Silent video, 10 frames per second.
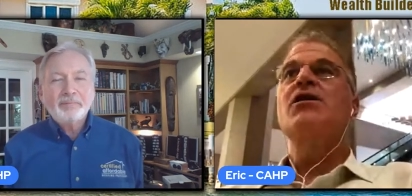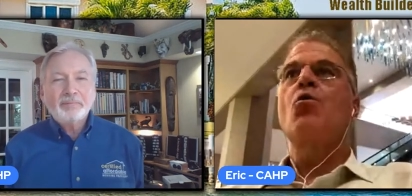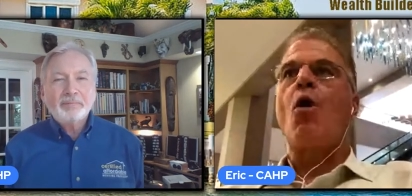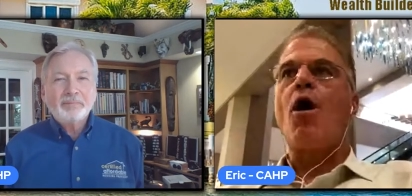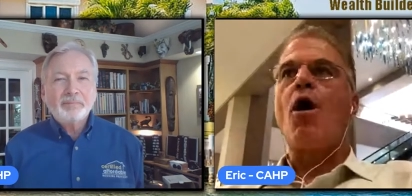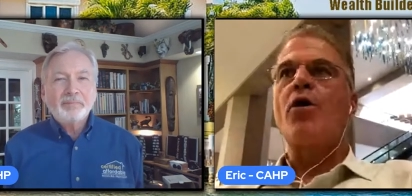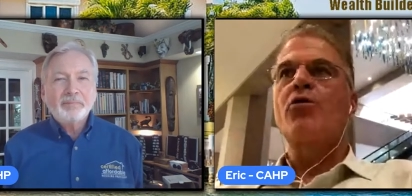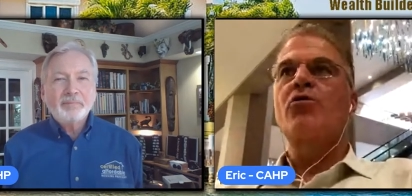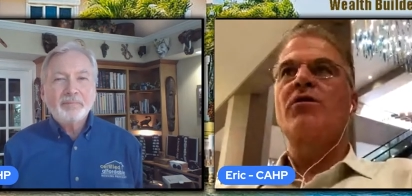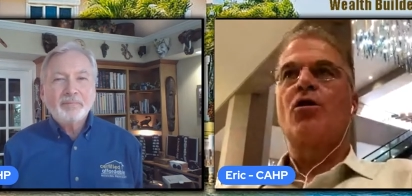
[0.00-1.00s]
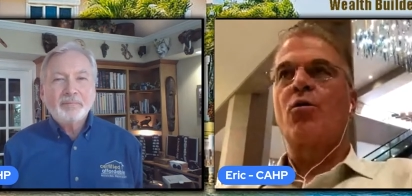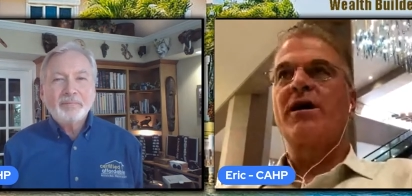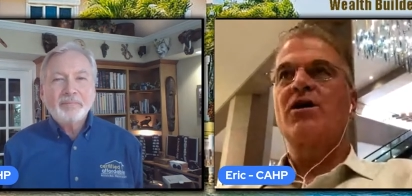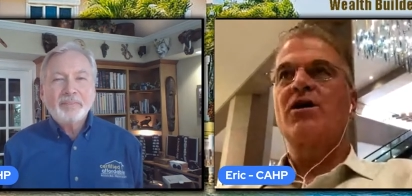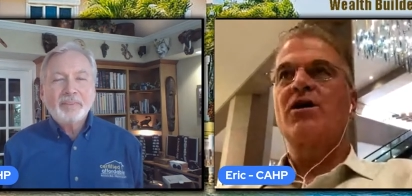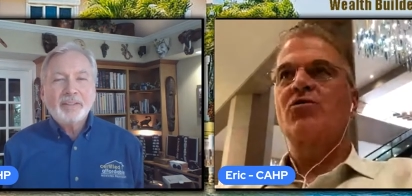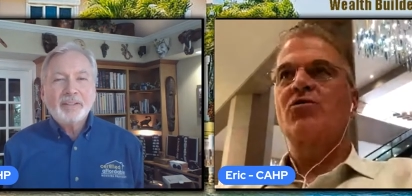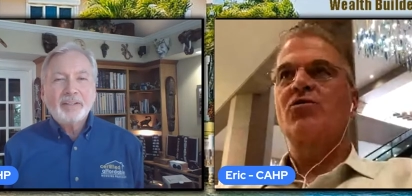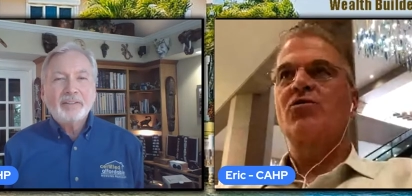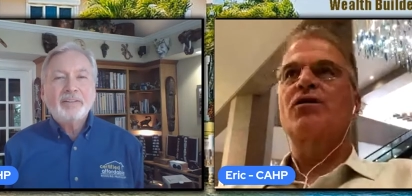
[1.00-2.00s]
Speaker 1: water heater a
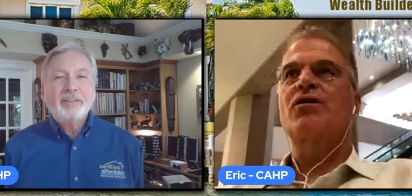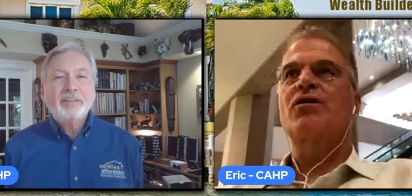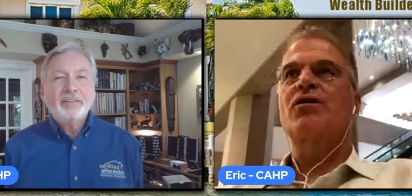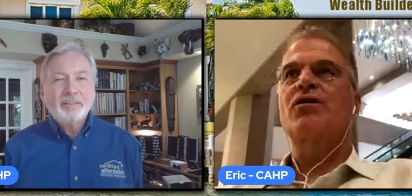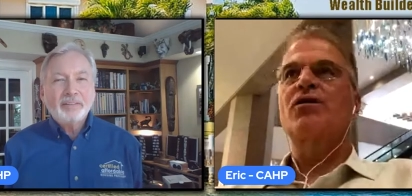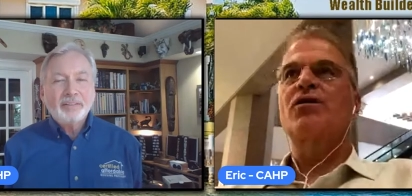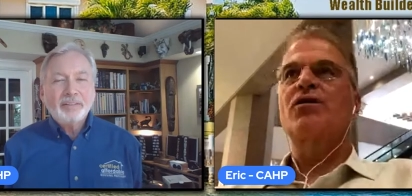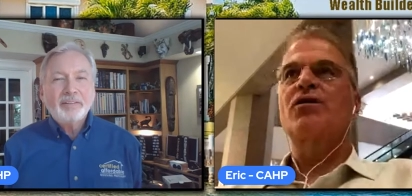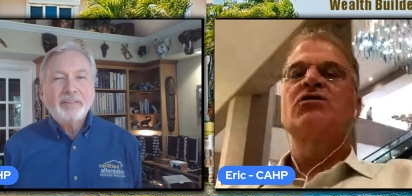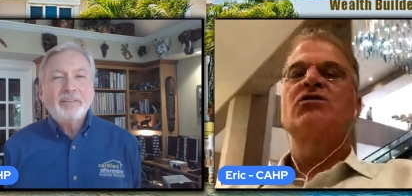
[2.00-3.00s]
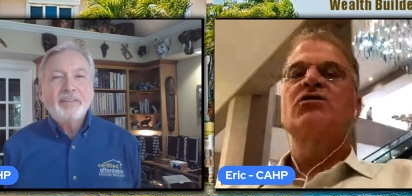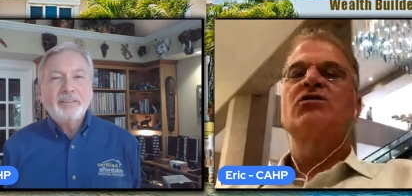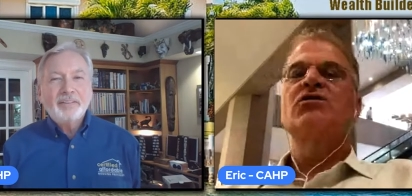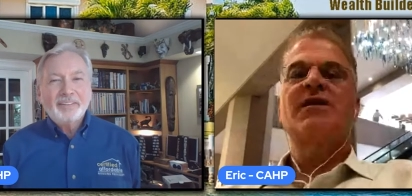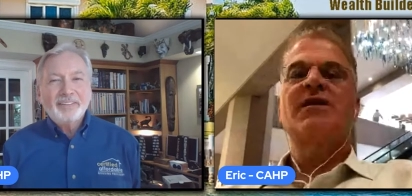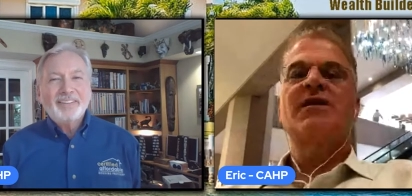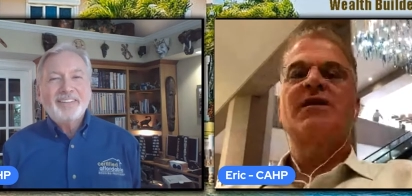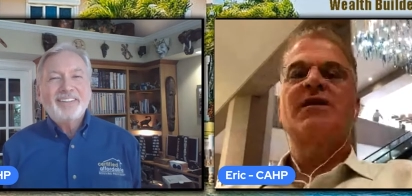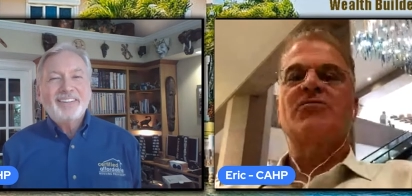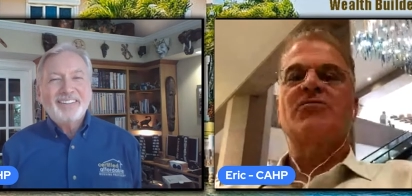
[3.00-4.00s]
week or two after closing, just
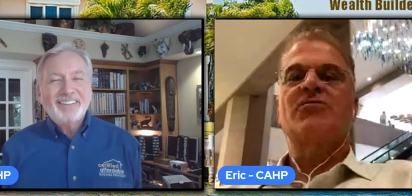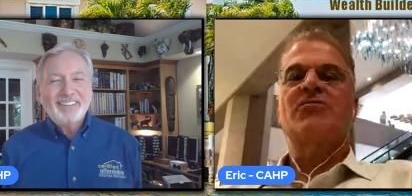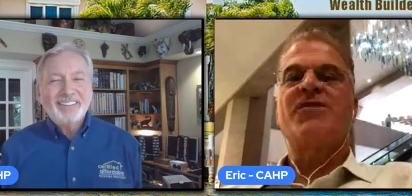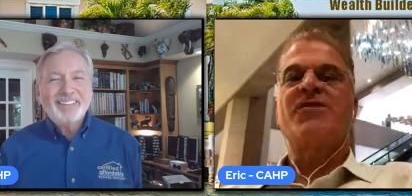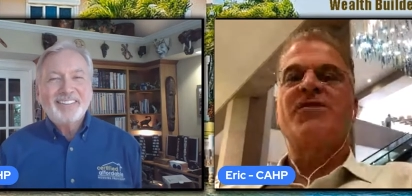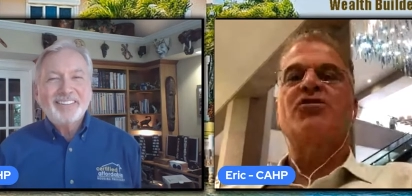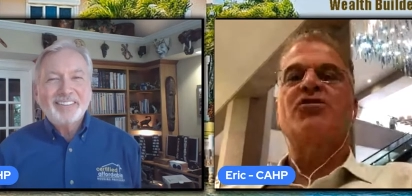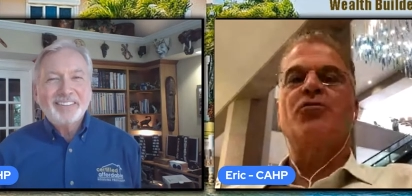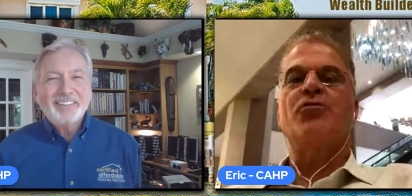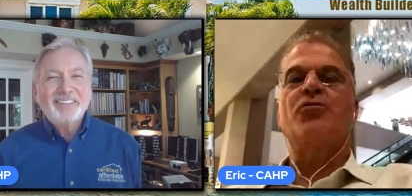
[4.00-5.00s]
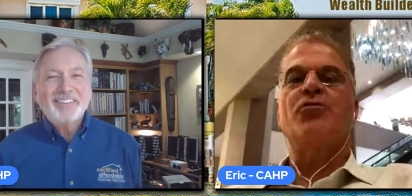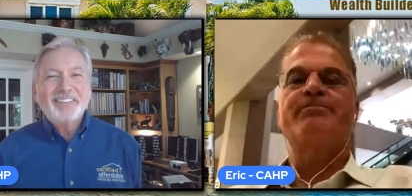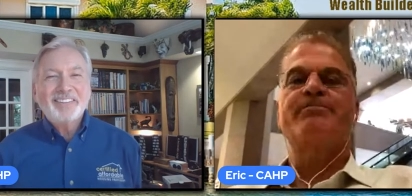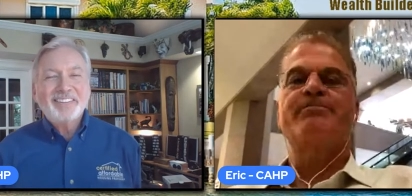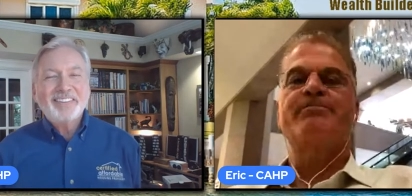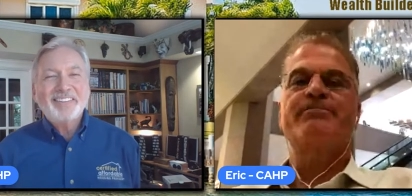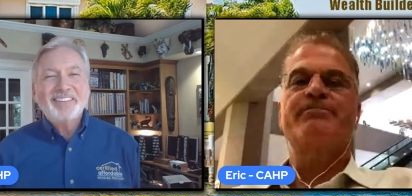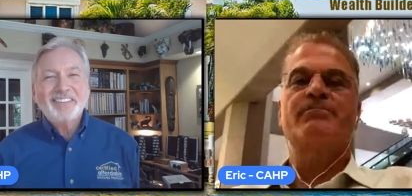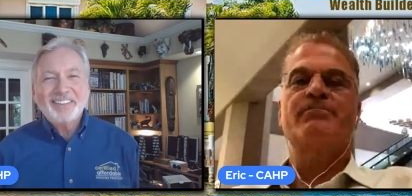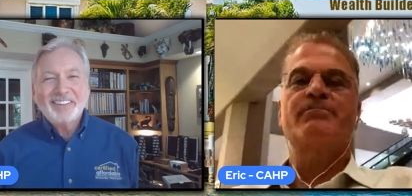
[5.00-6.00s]
because it was the right thing to do.
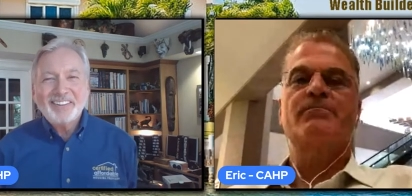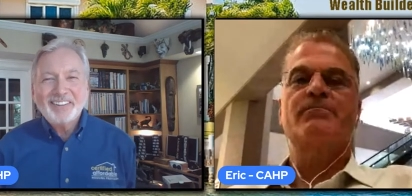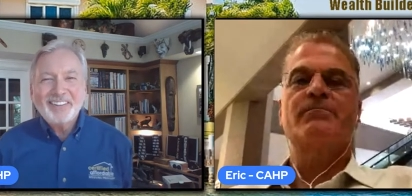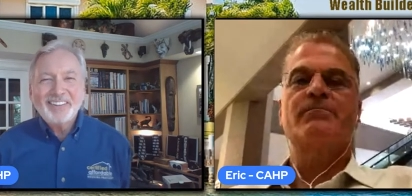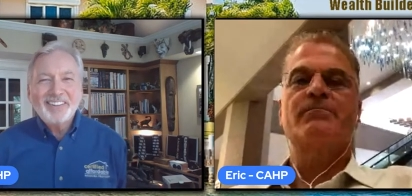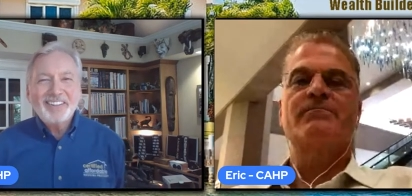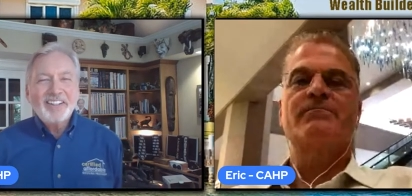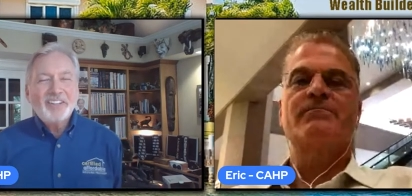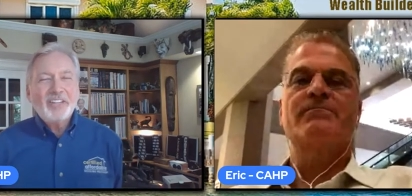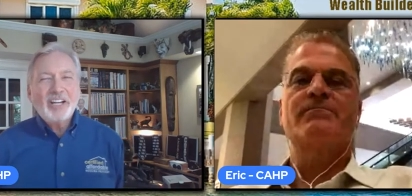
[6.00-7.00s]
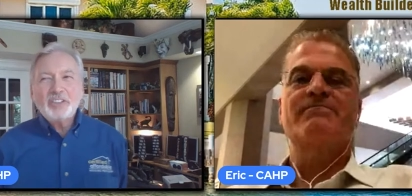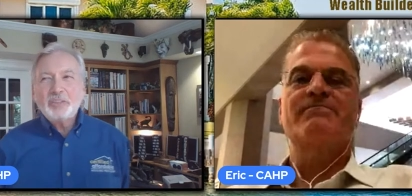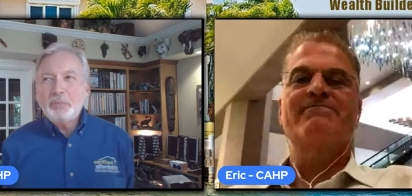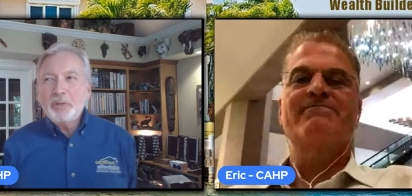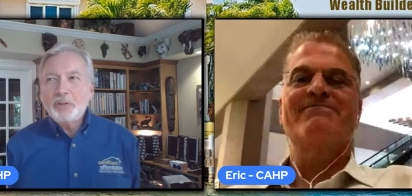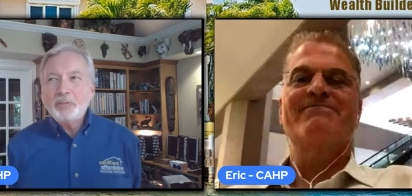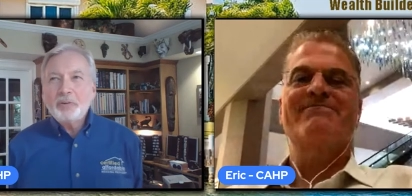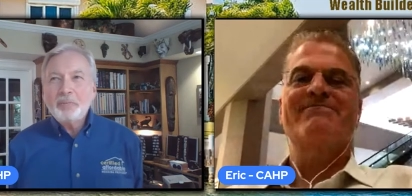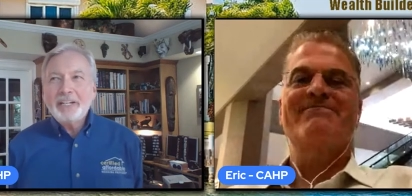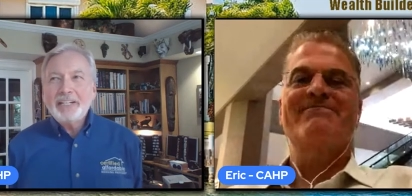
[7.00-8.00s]
Speaker 2: Wow, that's
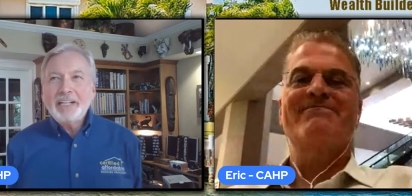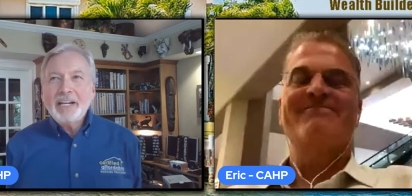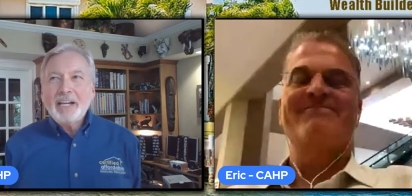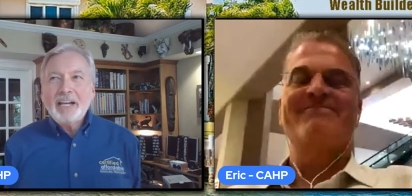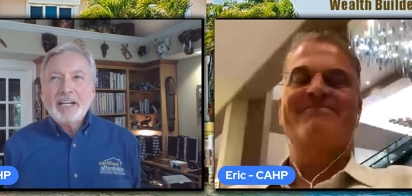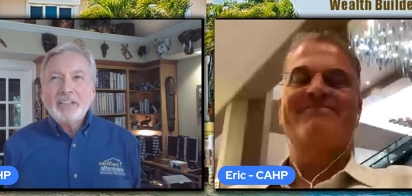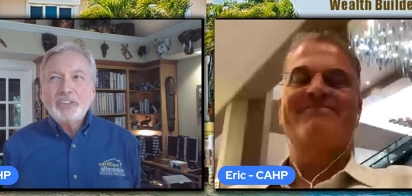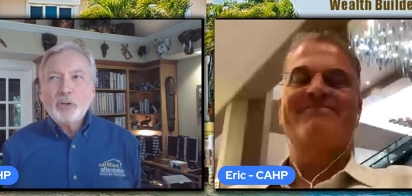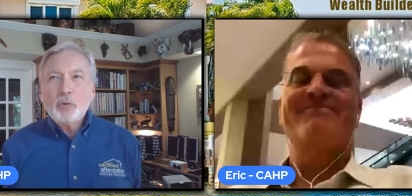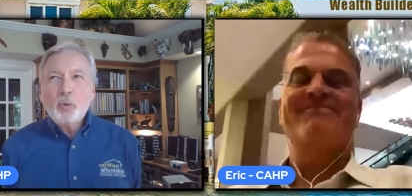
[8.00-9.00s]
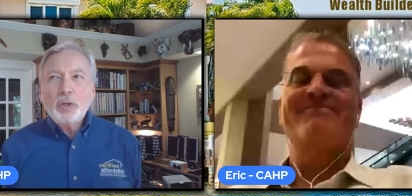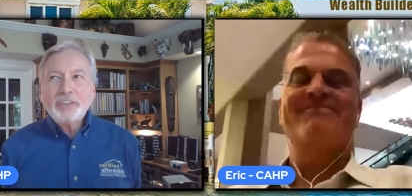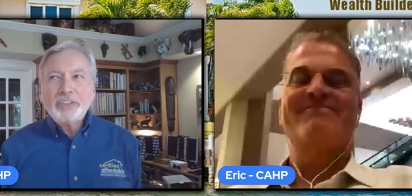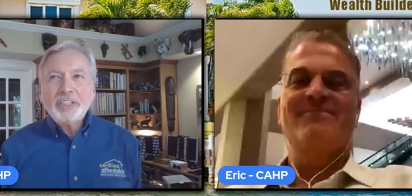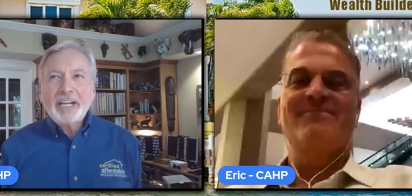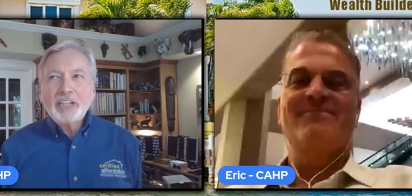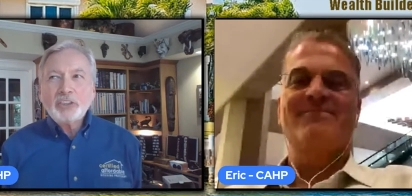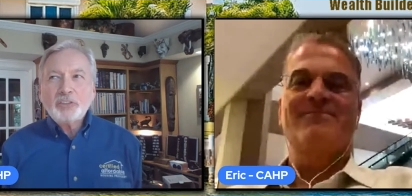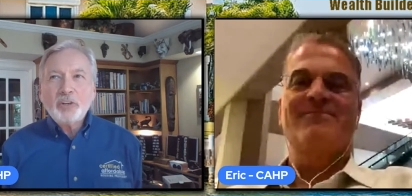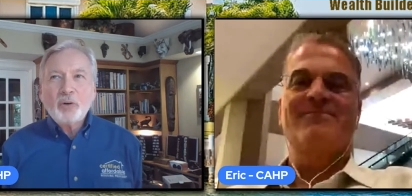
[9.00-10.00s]
beautiful, man. And so, what's the
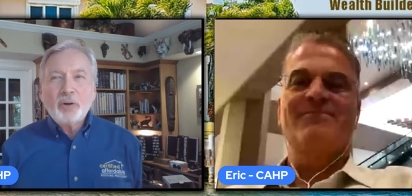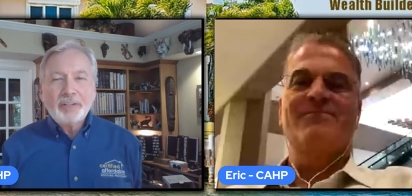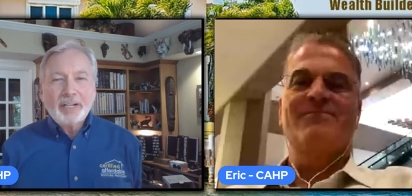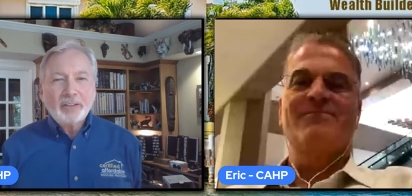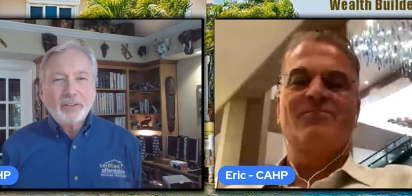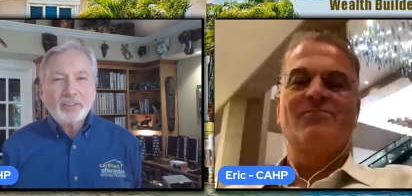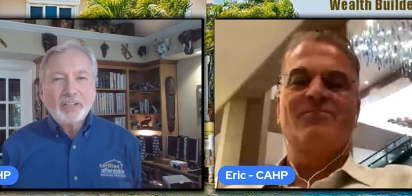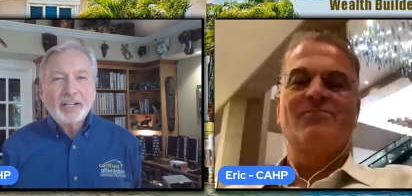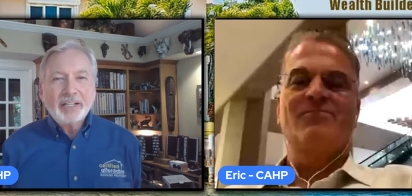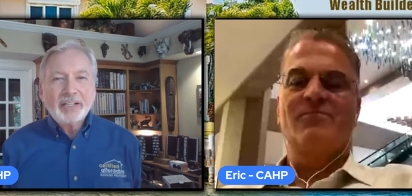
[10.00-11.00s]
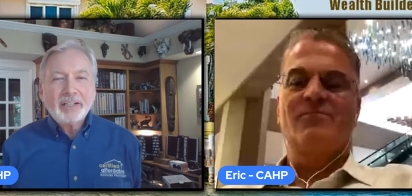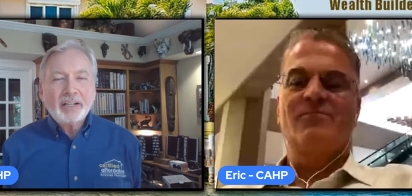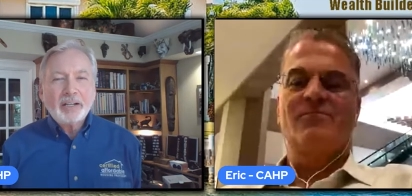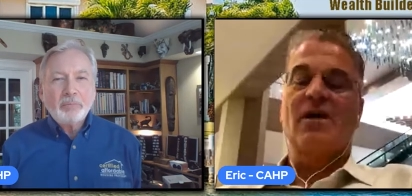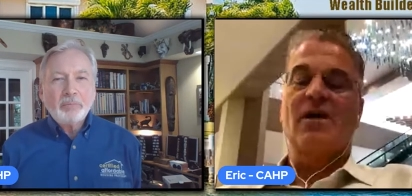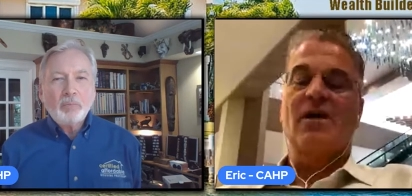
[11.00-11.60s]
cash flow on that look like? Uh,